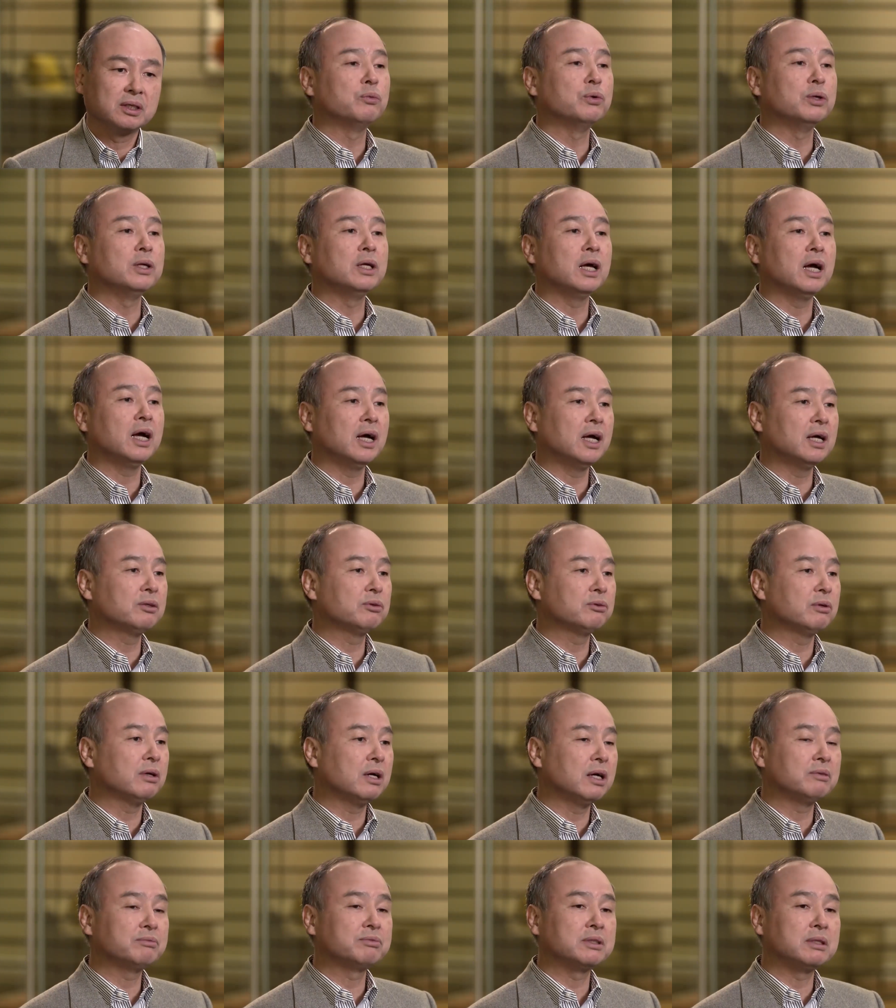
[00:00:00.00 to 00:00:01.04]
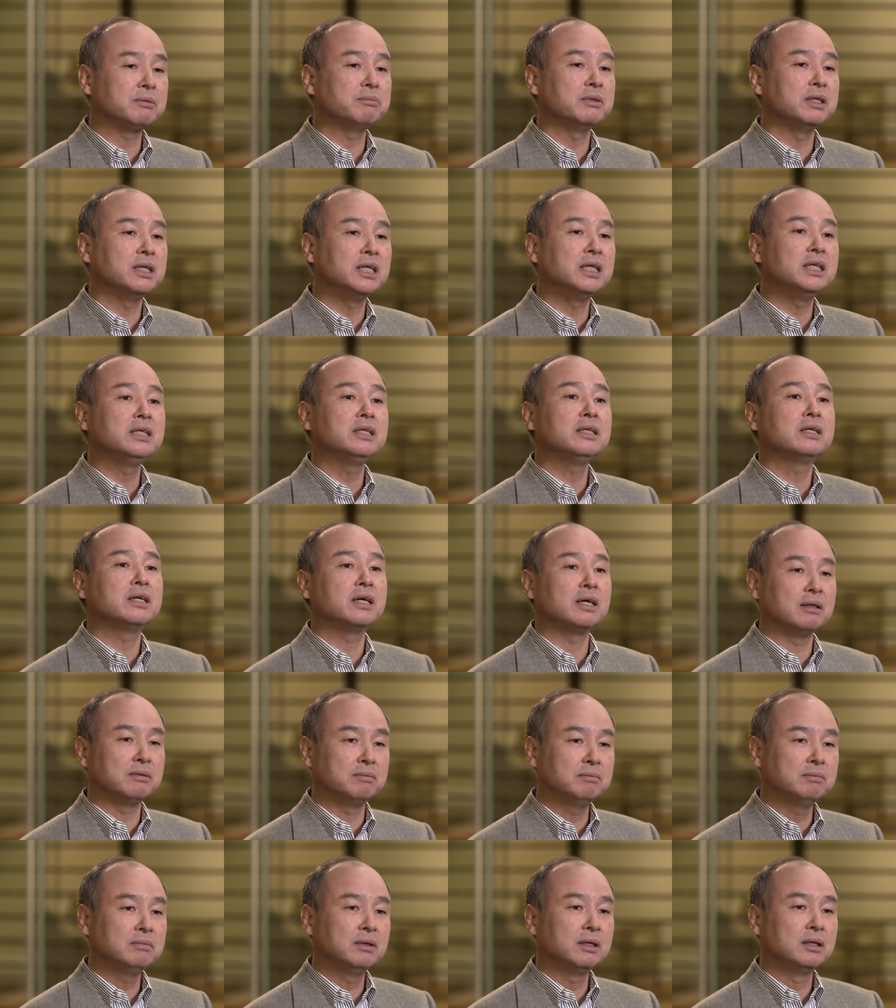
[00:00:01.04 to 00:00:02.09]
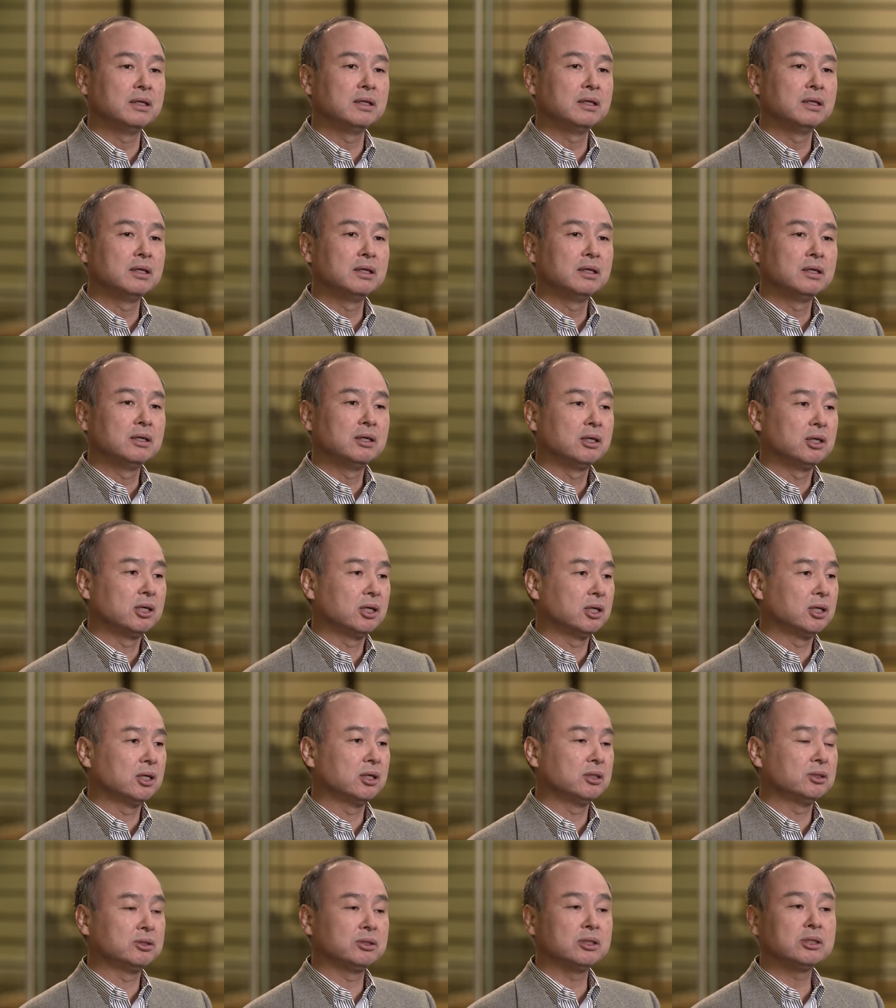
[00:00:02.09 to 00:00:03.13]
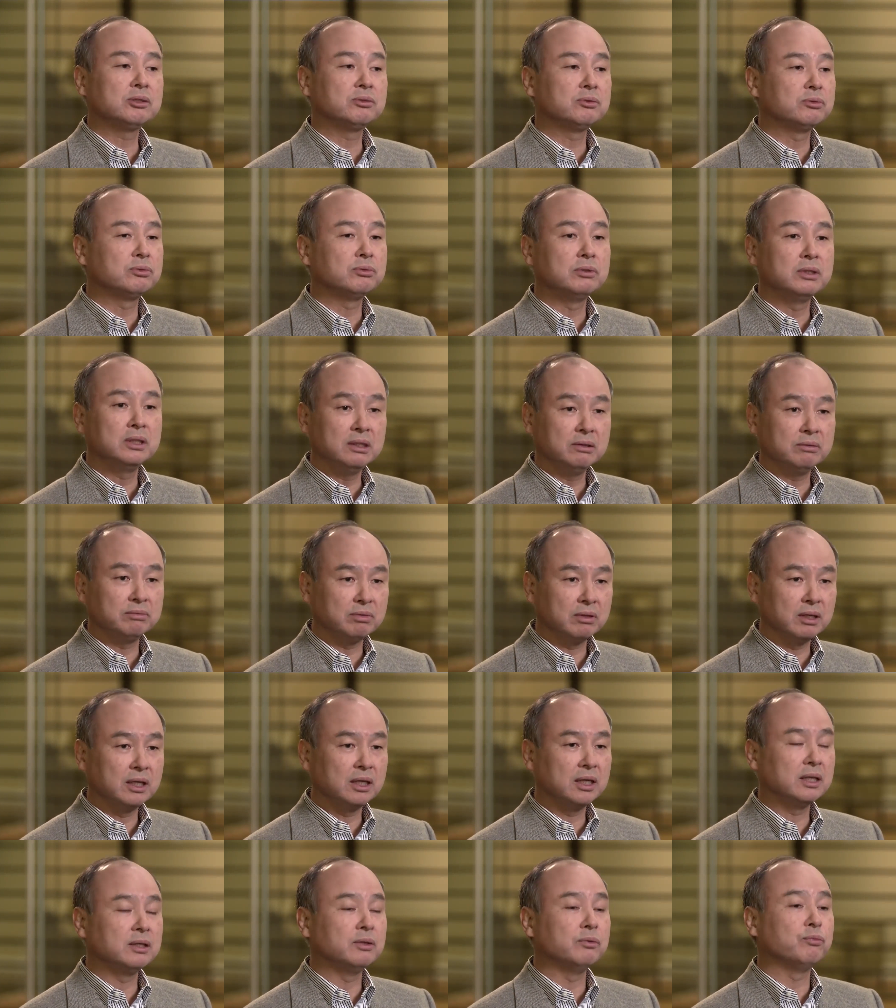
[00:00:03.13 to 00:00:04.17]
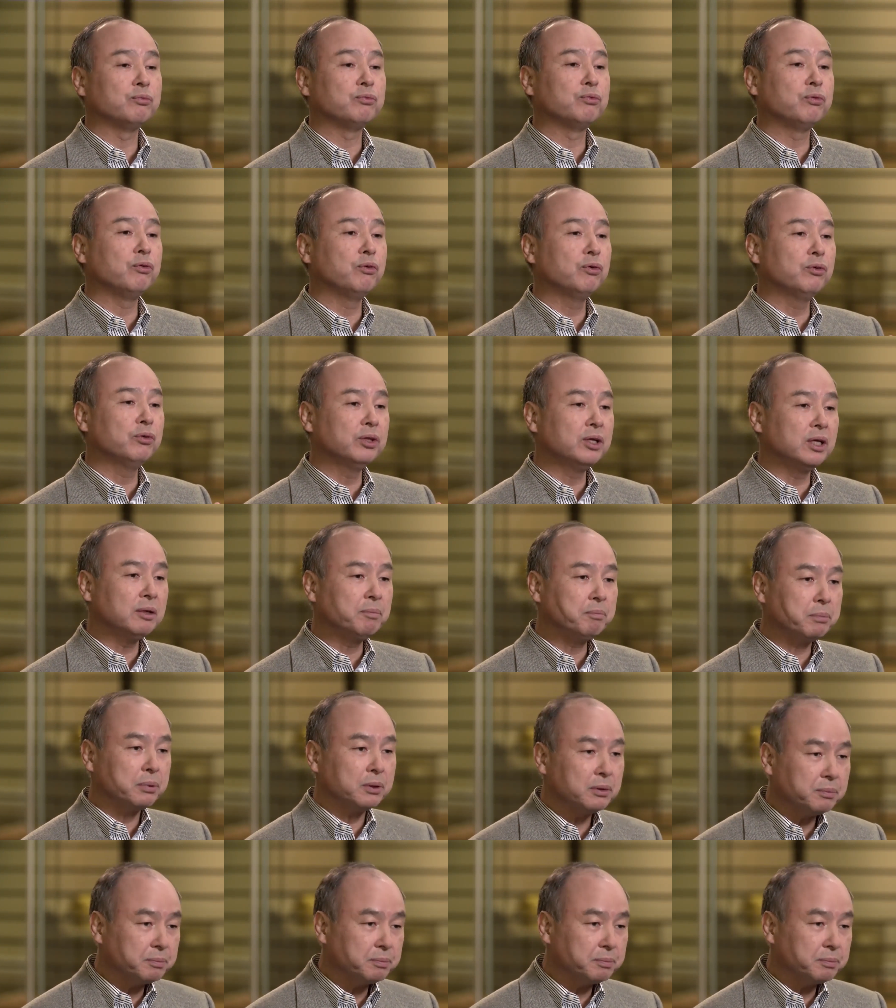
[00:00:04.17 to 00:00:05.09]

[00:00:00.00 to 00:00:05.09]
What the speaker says: We had to have some income just to live. And for that